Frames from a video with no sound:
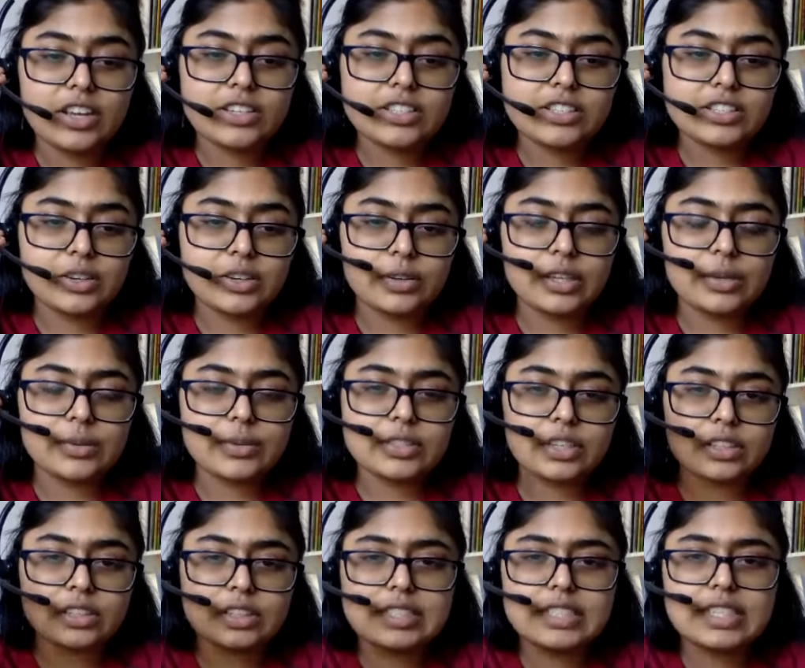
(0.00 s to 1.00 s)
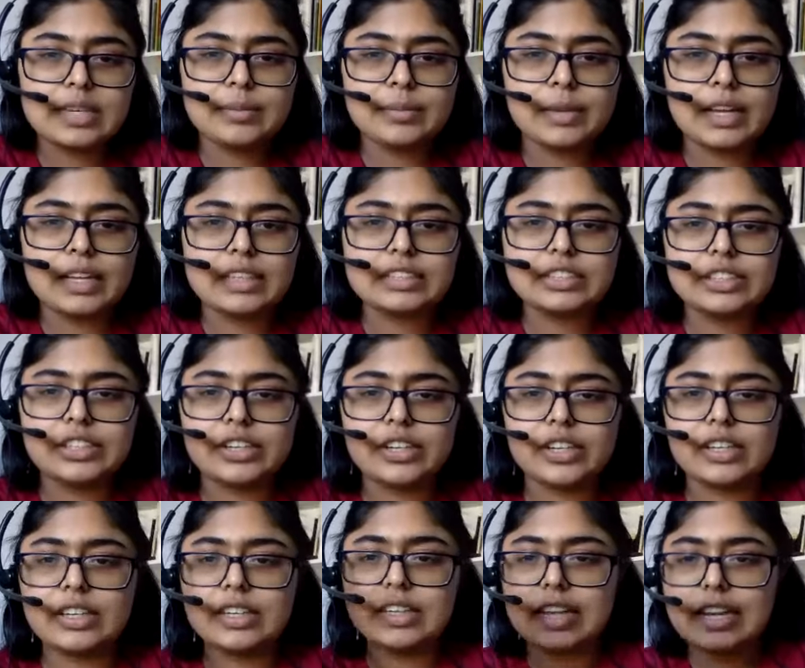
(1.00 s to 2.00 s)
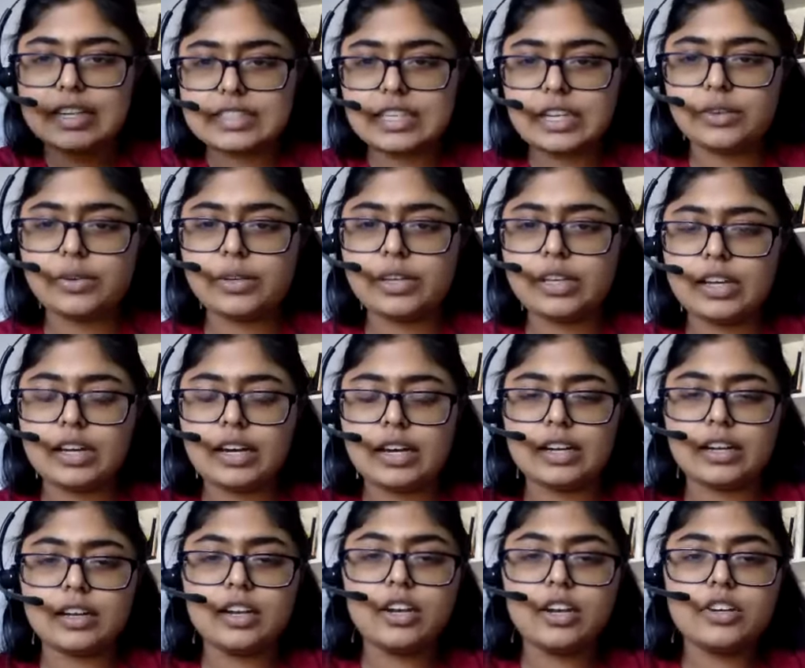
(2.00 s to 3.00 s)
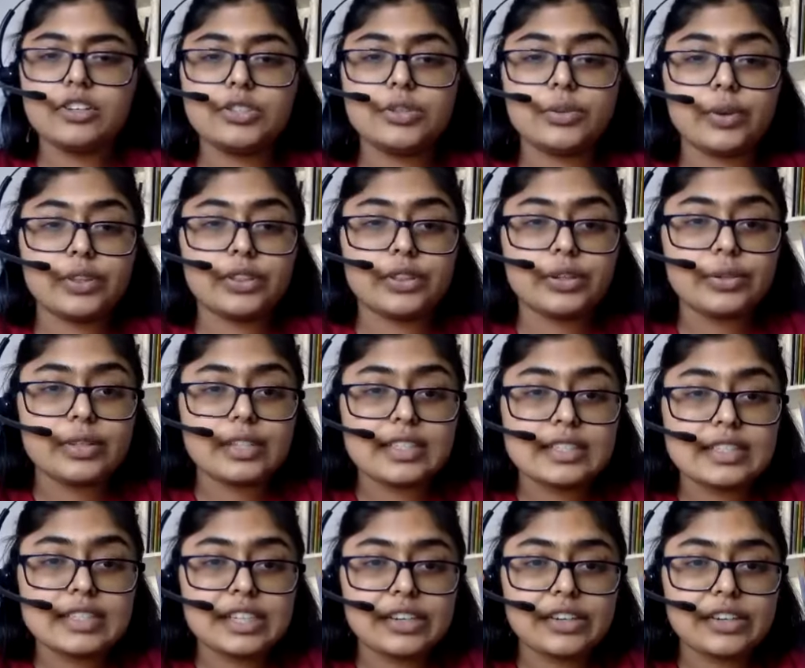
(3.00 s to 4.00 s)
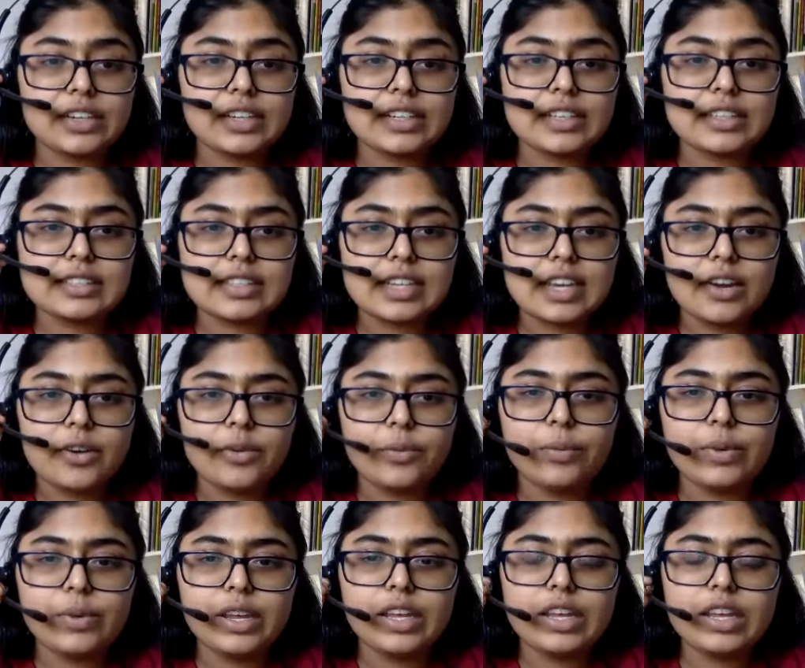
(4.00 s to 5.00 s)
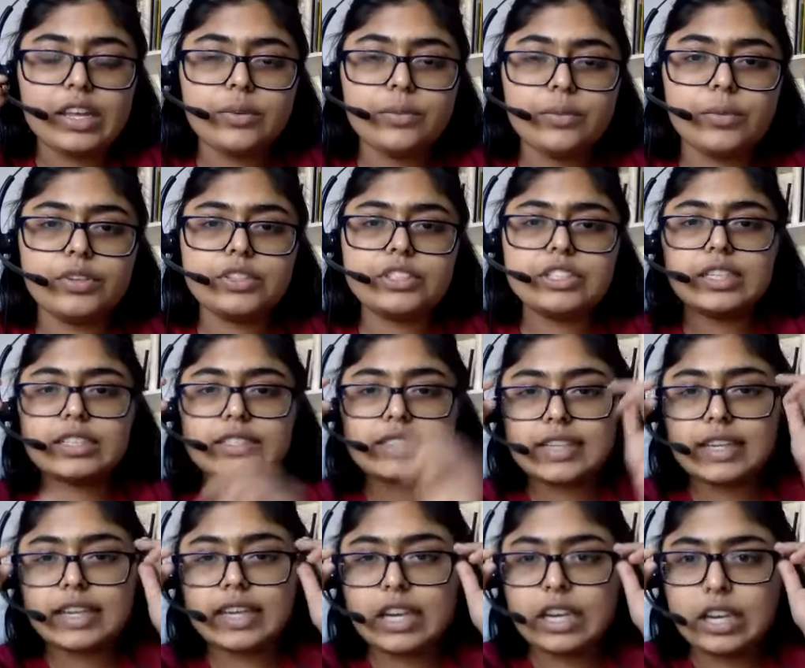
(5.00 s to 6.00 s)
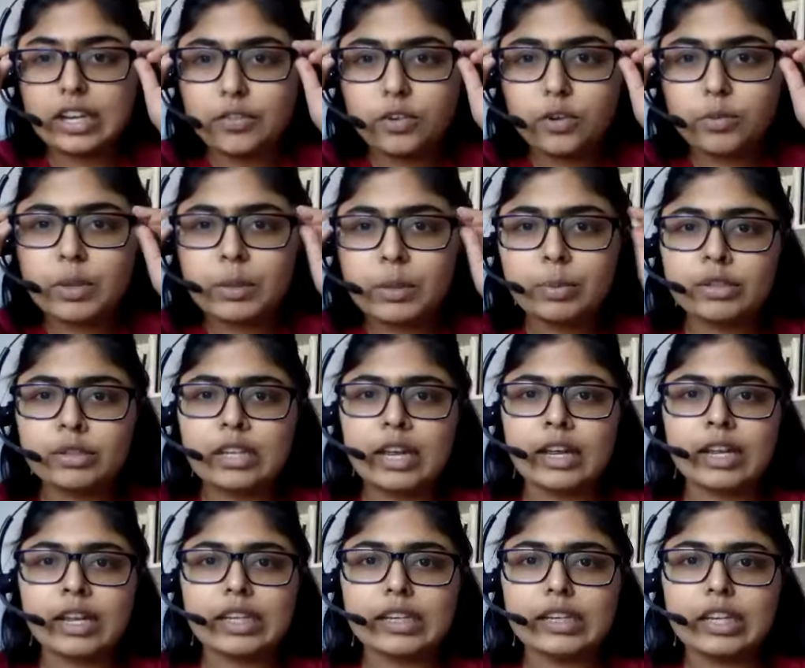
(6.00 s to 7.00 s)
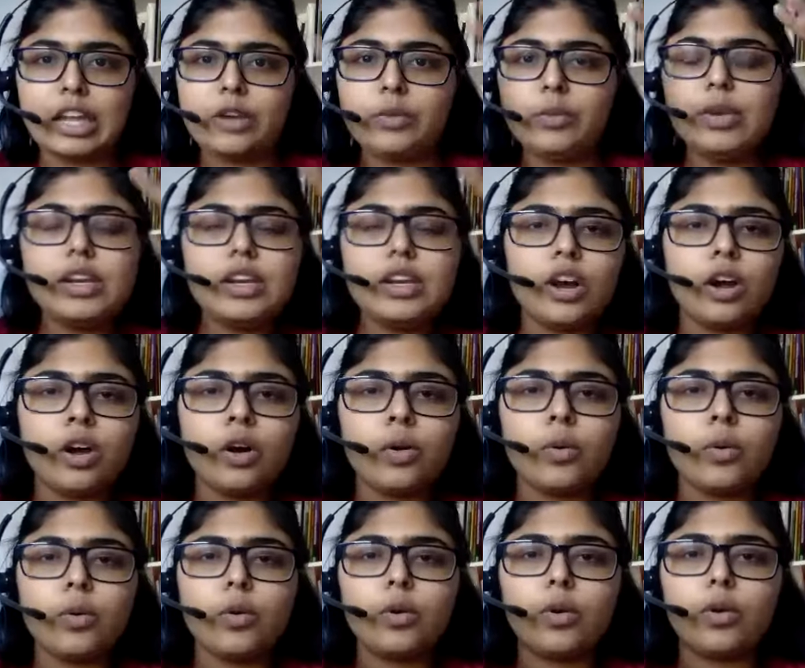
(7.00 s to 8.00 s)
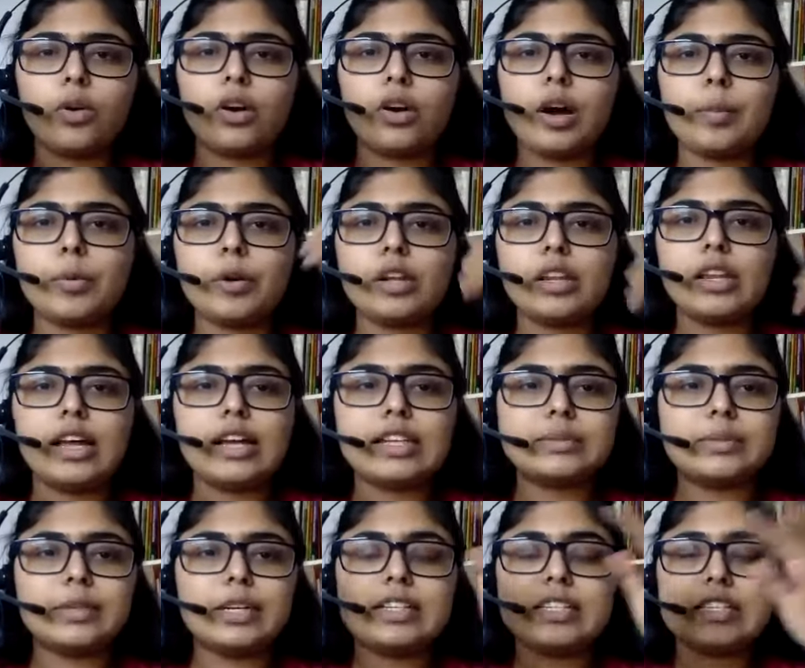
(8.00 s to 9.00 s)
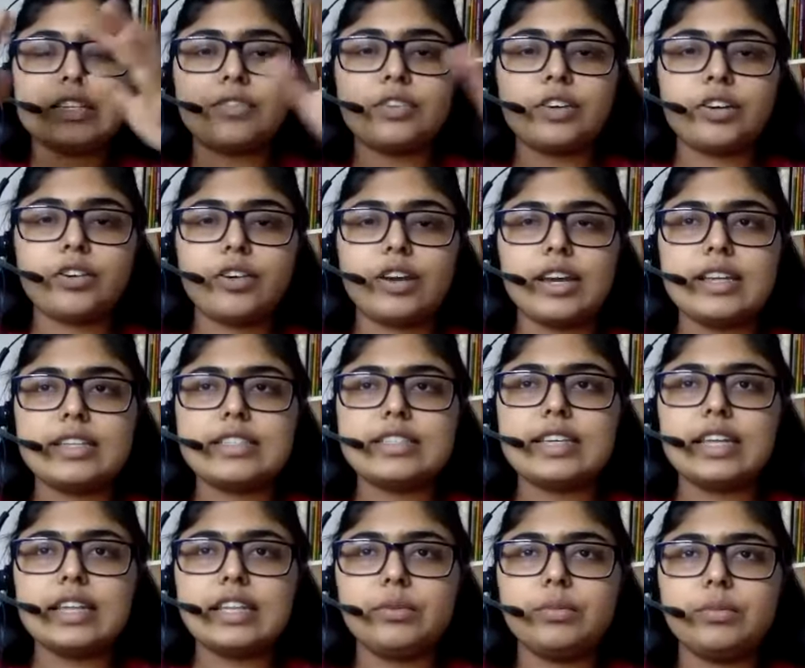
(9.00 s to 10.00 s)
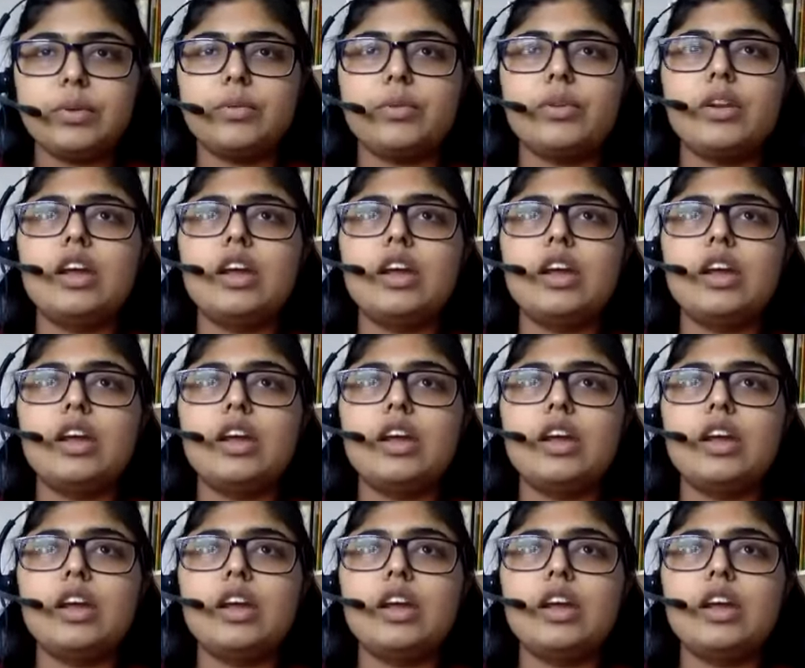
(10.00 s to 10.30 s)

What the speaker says: So he was on the team last year, and then that's how he kind of joined through this year. Is we would just interview people that we know or upperclassmen in different grades, and then we would